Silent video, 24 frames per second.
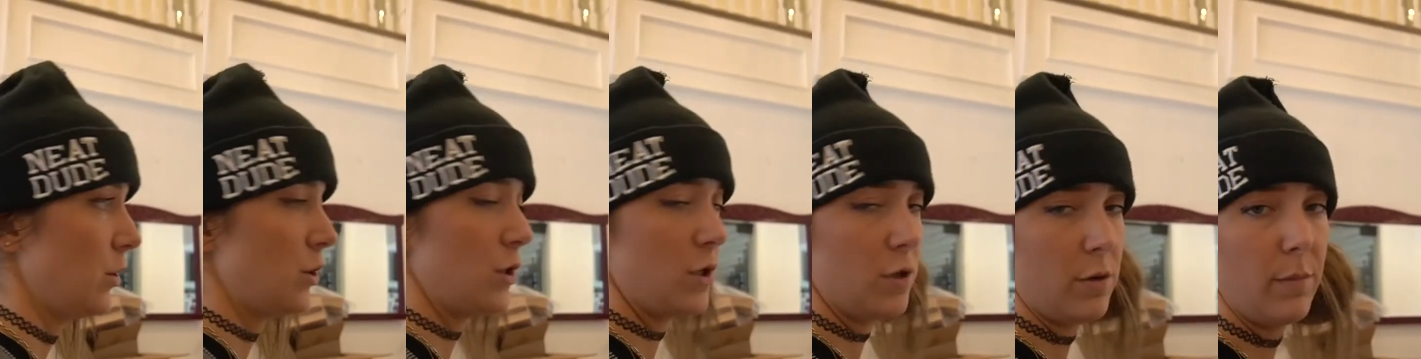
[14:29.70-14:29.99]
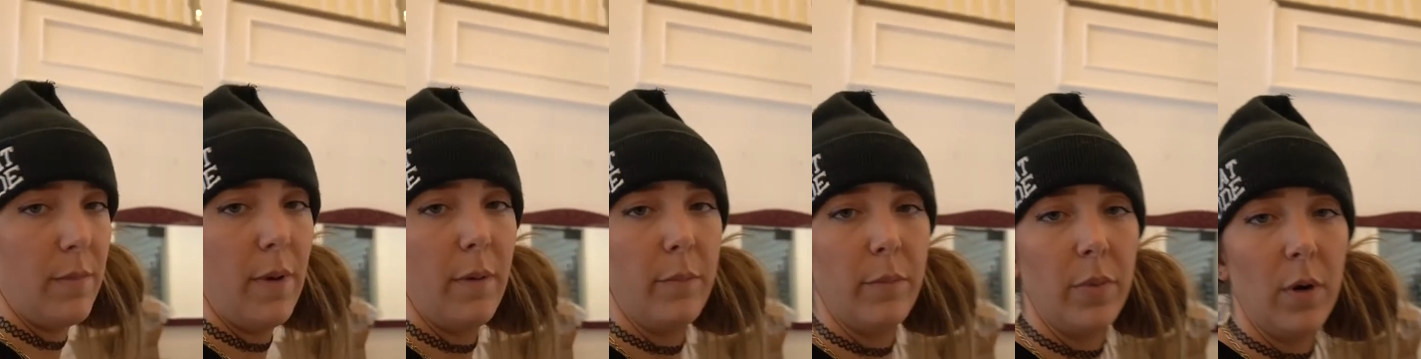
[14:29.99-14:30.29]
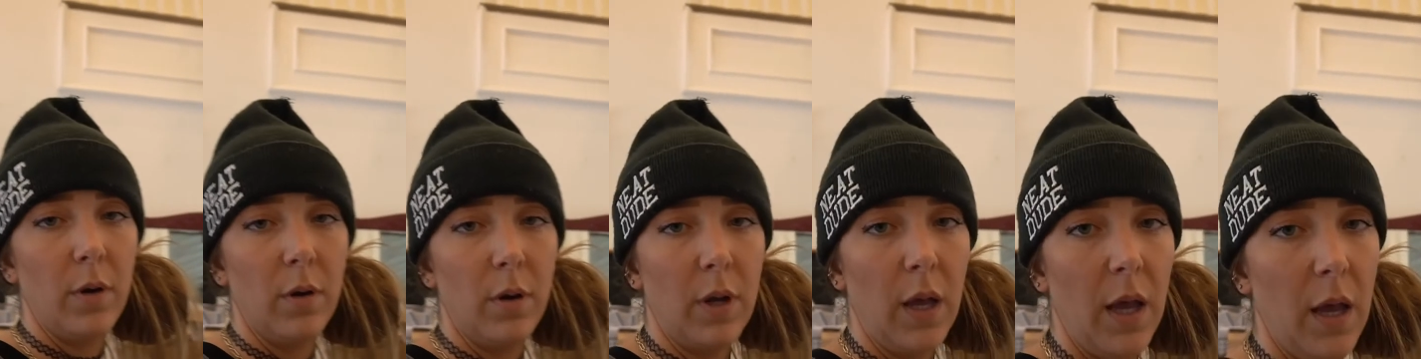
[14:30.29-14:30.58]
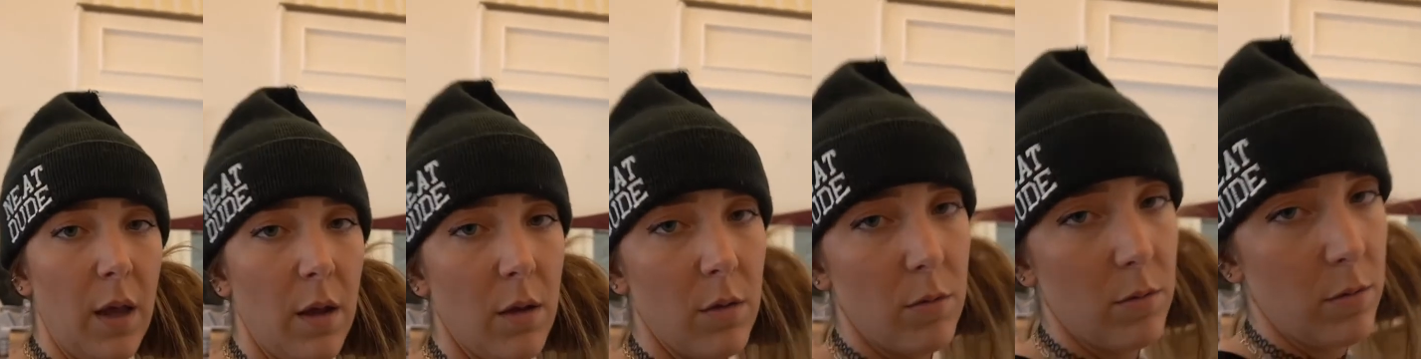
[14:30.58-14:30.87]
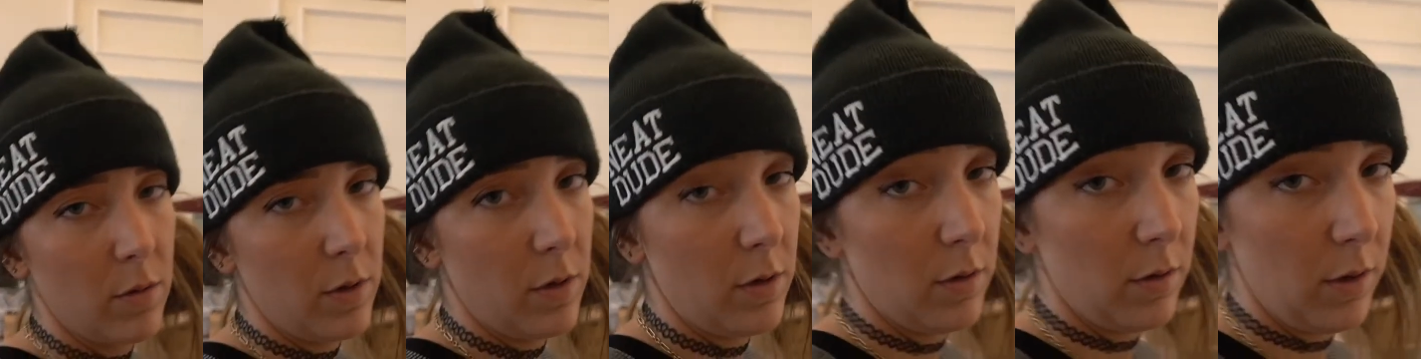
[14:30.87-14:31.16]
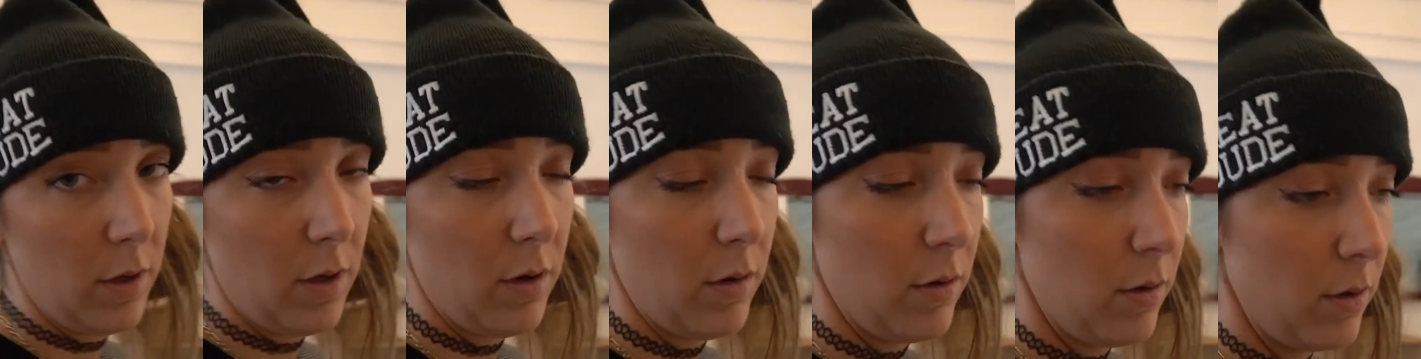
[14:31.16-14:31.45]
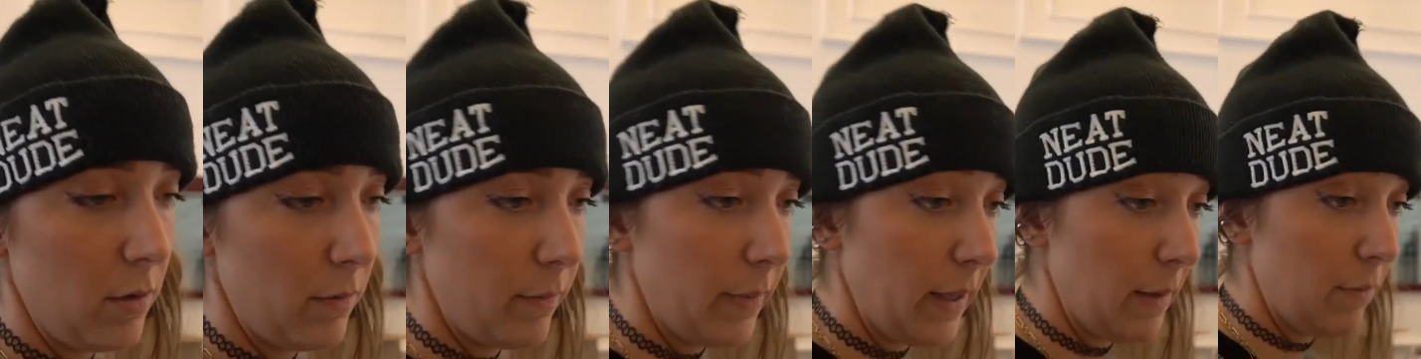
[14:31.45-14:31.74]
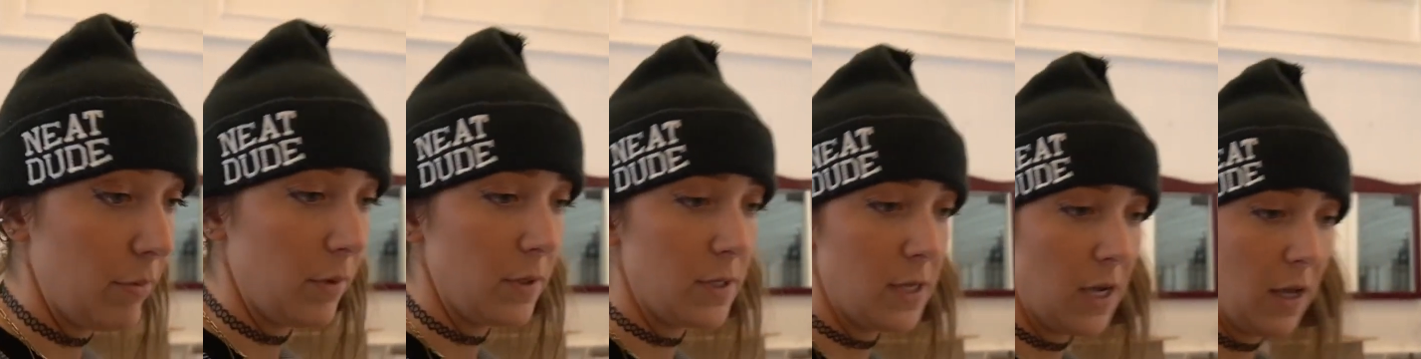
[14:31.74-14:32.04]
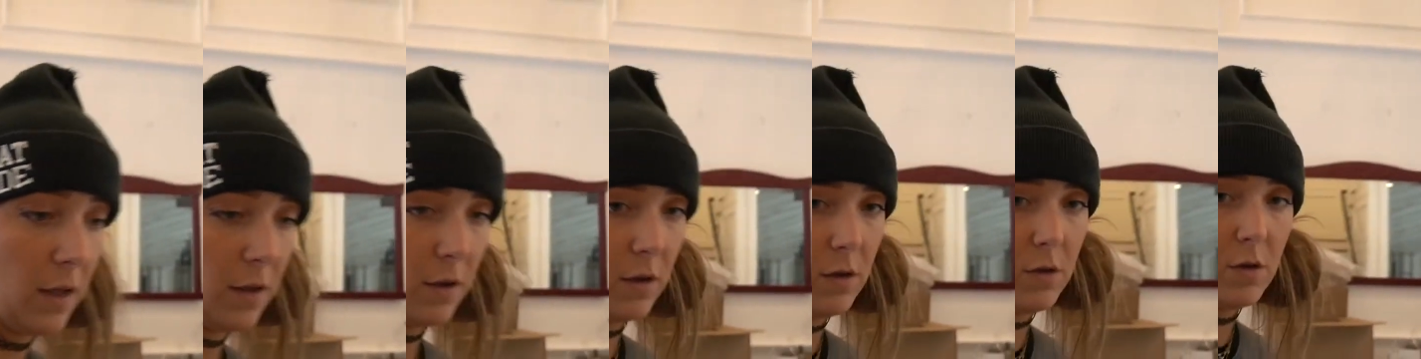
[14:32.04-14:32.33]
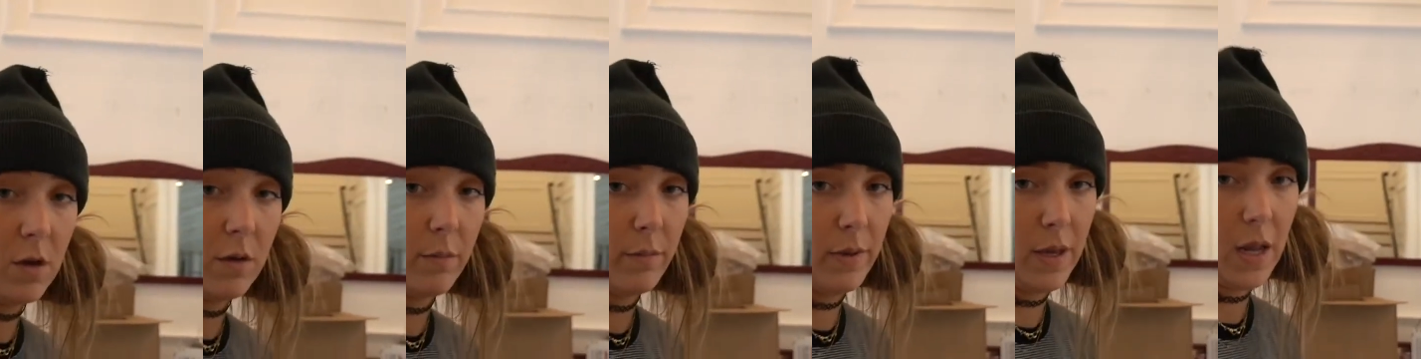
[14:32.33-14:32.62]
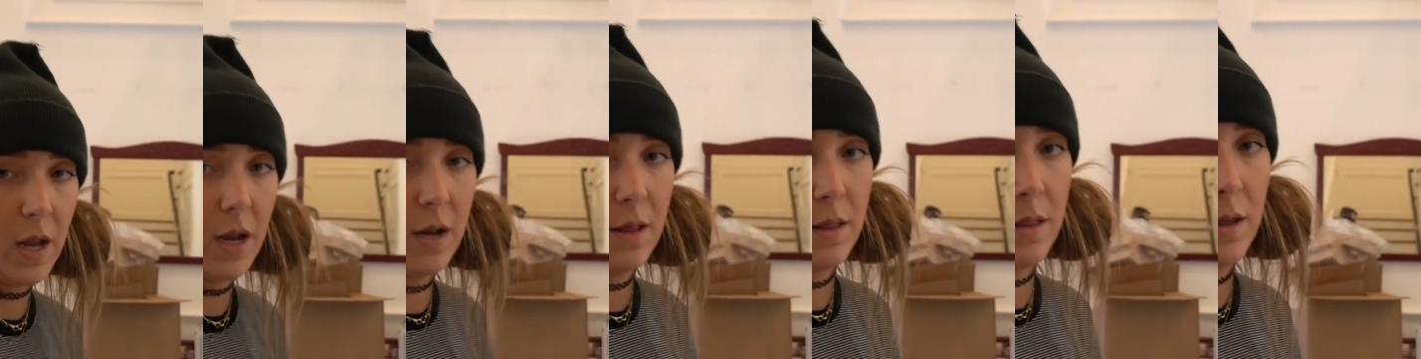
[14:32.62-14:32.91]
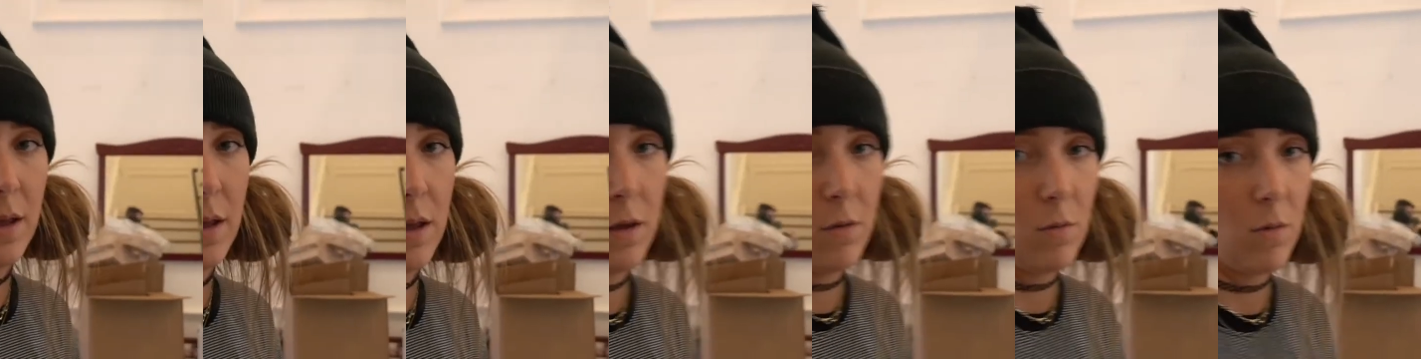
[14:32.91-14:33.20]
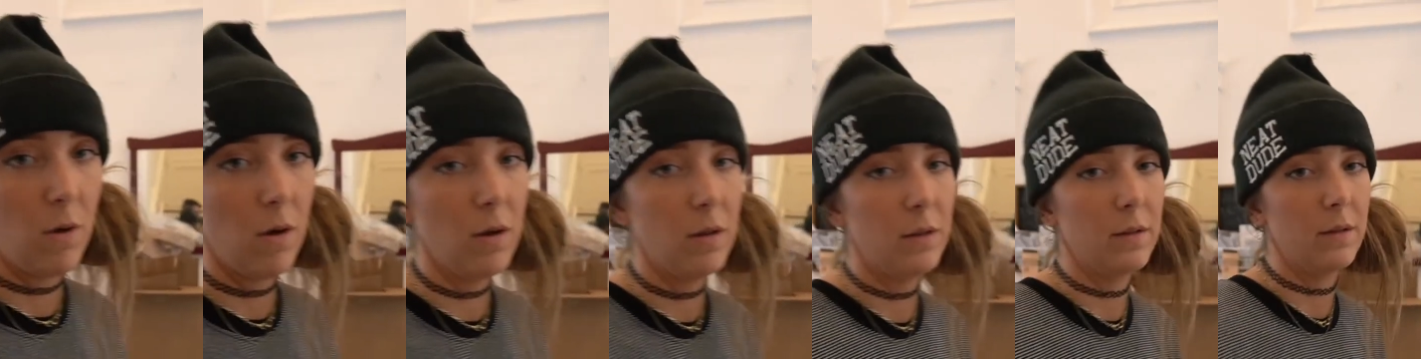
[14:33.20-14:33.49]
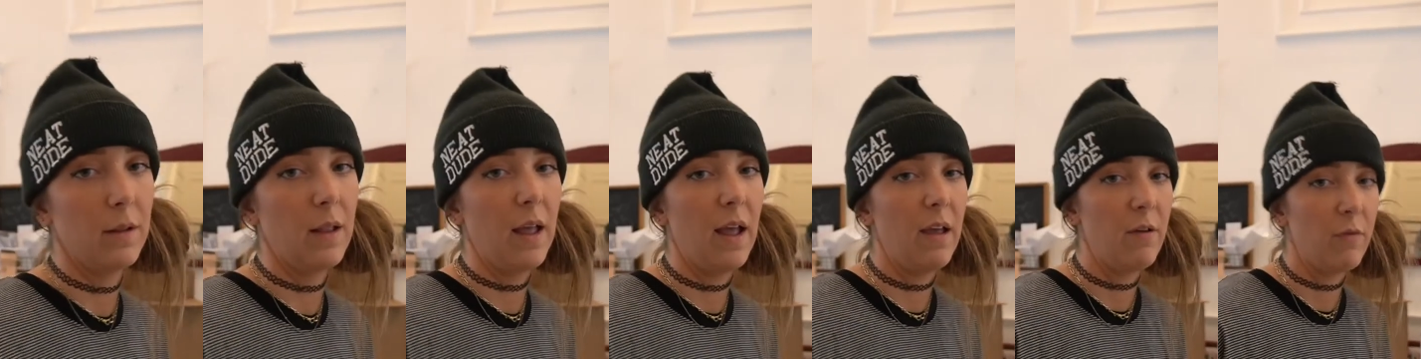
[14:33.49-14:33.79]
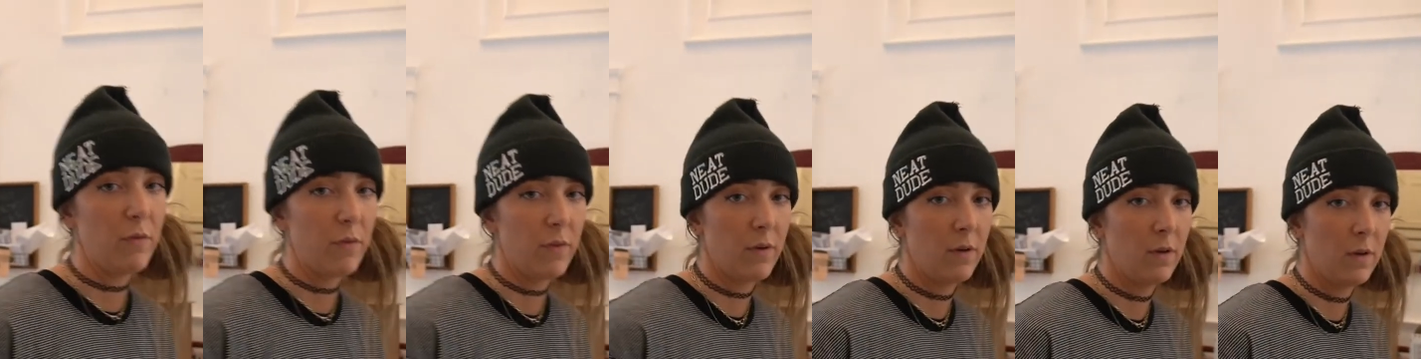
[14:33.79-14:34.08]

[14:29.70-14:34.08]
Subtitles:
Just remember, okay? When you're little and people tell you, you can be anything you want in life.